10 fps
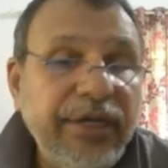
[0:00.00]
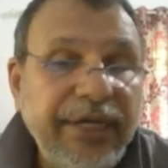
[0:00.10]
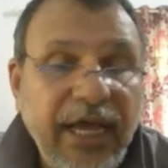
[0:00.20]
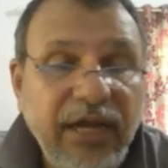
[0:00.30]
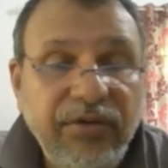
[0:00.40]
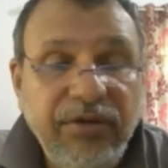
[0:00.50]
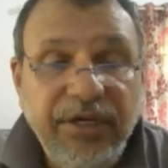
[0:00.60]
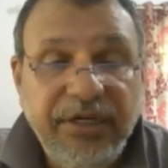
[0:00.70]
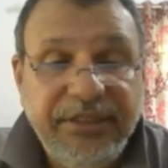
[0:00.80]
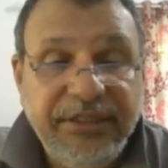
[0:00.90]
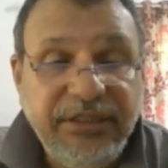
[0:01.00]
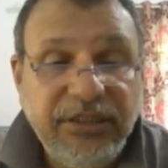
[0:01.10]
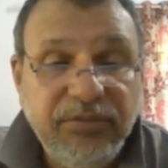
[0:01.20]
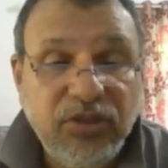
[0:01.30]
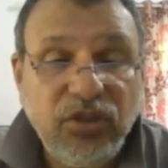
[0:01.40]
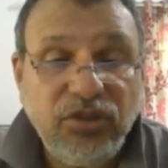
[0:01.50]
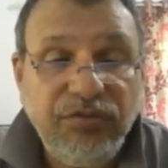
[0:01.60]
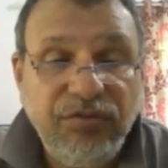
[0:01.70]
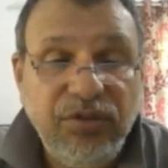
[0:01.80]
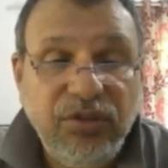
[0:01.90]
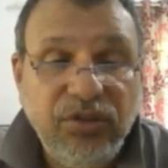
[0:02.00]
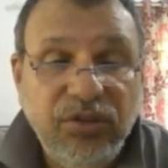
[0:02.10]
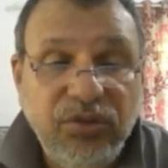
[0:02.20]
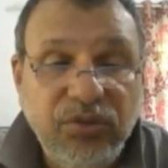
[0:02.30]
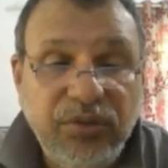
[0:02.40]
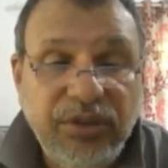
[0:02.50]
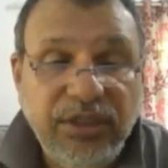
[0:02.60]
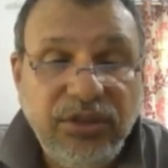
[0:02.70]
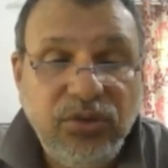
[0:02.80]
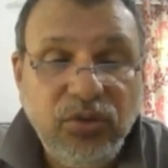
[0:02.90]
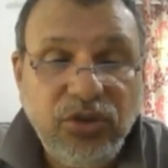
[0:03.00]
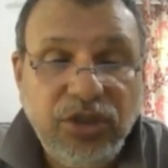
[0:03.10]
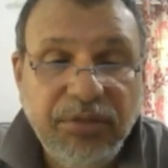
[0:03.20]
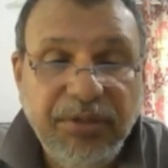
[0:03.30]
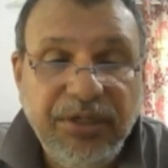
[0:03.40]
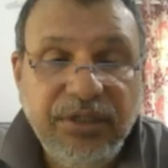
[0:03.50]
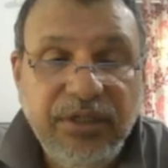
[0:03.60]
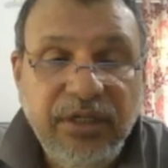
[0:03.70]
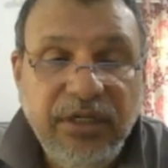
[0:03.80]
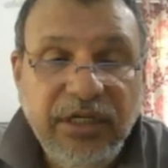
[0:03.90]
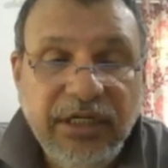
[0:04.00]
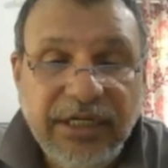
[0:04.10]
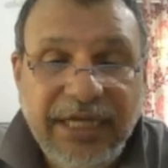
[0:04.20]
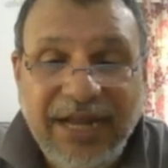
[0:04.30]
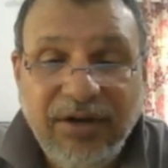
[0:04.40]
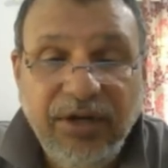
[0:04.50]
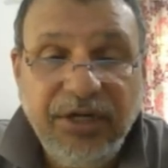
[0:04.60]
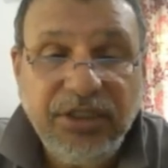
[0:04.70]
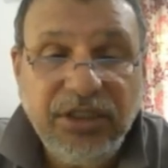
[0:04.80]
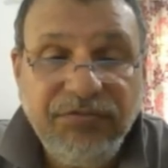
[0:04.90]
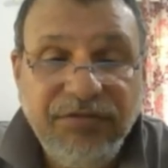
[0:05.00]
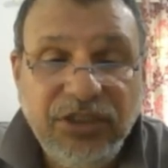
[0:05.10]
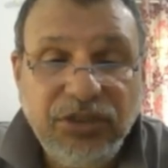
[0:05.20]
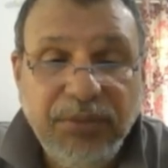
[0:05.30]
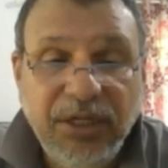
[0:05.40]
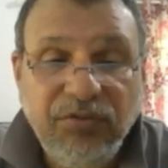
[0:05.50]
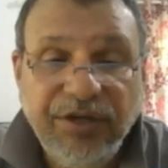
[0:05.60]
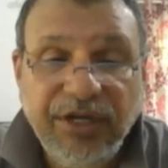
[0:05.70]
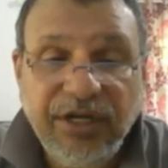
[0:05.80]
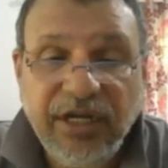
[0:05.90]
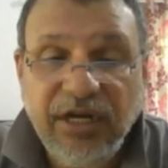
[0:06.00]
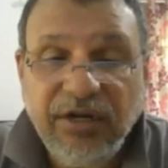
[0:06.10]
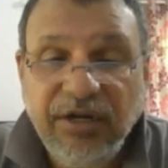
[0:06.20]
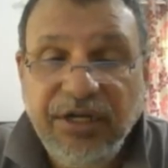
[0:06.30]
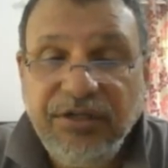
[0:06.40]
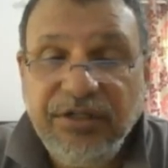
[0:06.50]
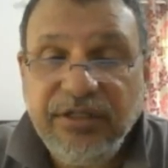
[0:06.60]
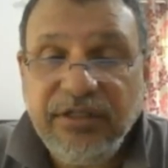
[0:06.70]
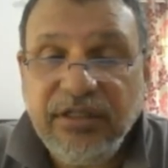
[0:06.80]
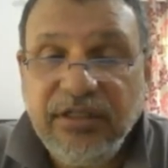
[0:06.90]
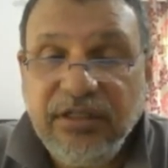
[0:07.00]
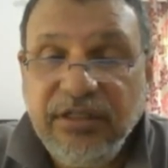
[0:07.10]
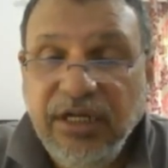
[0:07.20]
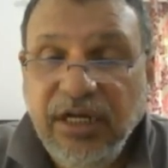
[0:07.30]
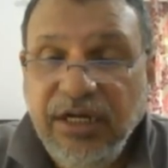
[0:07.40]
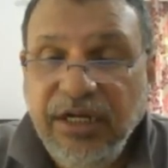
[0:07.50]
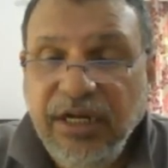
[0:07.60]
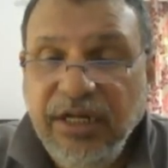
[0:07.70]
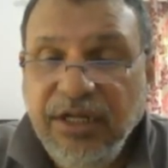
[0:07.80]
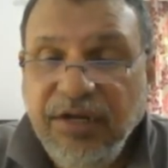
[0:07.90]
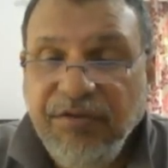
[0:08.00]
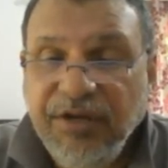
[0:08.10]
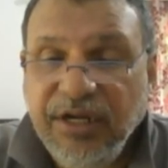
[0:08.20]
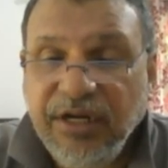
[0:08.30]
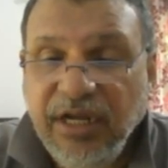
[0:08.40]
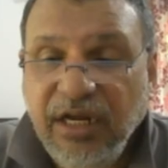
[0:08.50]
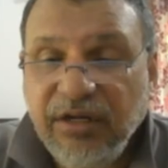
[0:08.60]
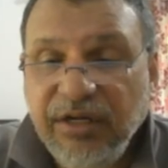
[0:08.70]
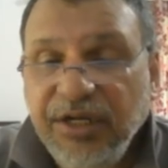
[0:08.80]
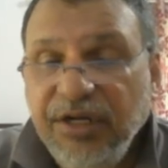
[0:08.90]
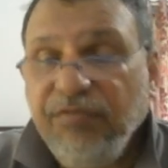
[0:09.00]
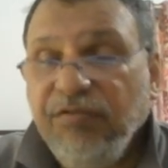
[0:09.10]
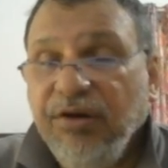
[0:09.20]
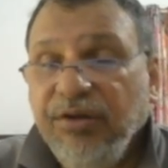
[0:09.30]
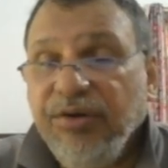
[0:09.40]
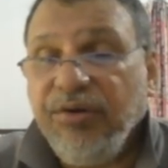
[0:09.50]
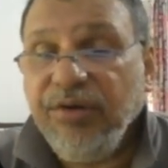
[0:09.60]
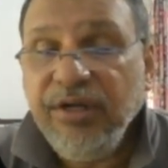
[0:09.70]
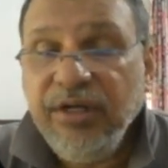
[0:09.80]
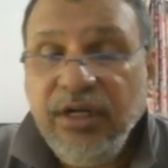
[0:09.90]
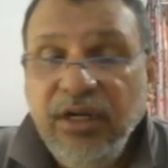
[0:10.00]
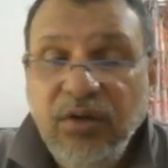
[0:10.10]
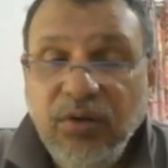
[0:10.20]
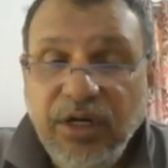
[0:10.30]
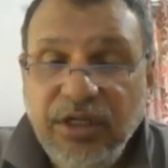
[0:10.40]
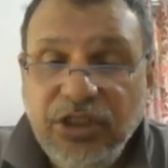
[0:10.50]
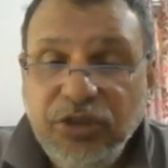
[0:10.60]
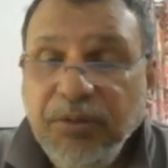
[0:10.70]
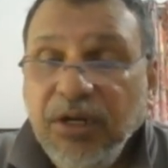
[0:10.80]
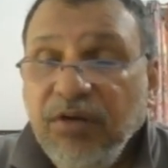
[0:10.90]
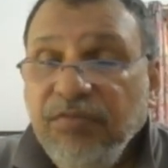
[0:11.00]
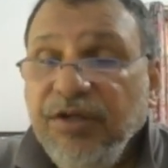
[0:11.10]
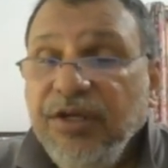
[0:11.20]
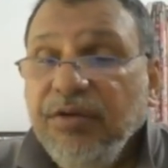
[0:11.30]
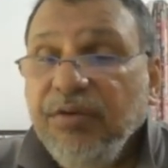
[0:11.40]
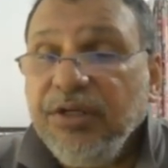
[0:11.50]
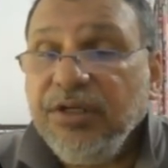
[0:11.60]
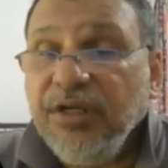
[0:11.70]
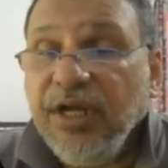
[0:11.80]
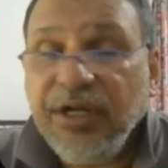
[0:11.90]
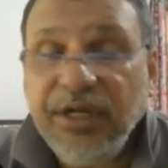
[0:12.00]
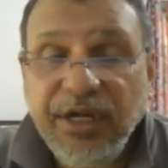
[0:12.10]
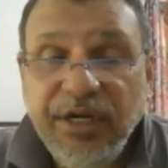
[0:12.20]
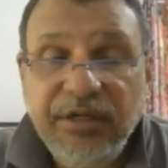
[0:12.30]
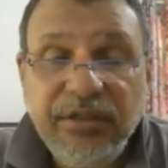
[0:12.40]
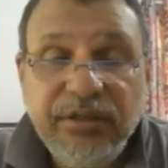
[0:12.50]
calculations because we will do it as two segment calculation. The first part we can calculate earlier and then we can calculate it further on. Look at this part of the equation. I can